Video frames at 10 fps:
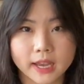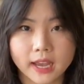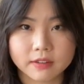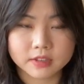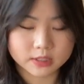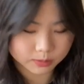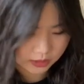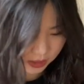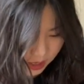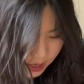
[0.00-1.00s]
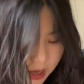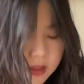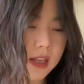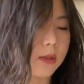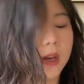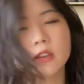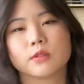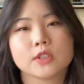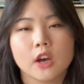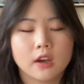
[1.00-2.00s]
have this one. That's why you
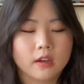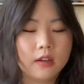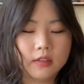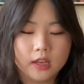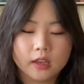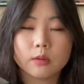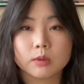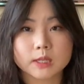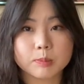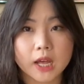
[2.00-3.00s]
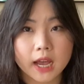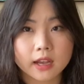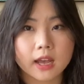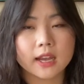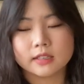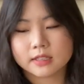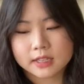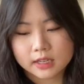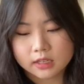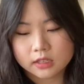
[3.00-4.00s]
saw that it was black. I
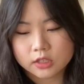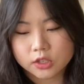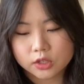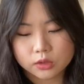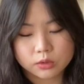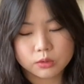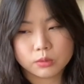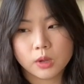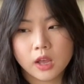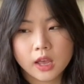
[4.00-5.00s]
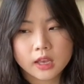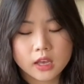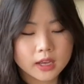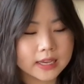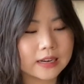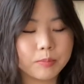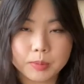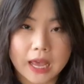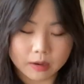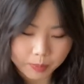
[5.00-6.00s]
decided to get a
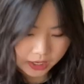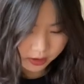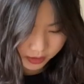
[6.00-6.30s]
black pair